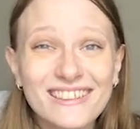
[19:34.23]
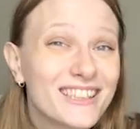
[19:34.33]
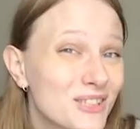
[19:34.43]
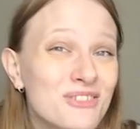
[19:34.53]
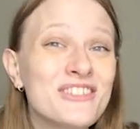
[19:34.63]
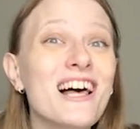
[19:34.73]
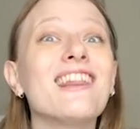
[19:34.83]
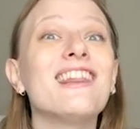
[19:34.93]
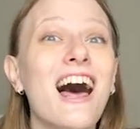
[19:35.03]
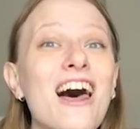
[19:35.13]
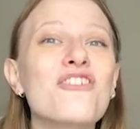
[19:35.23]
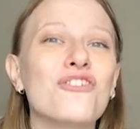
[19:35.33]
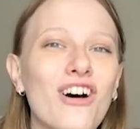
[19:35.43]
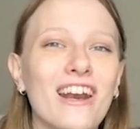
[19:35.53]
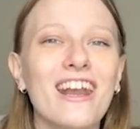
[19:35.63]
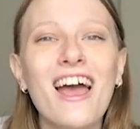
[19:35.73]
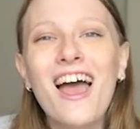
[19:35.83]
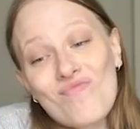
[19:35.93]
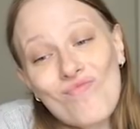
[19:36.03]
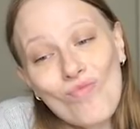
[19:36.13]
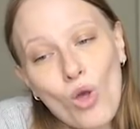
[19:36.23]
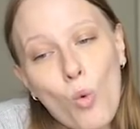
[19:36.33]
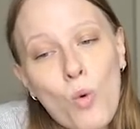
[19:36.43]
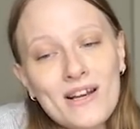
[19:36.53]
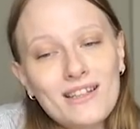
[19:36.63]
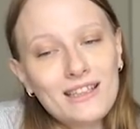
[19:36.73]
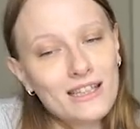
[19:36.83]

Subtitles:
This movie's a lot of fun. What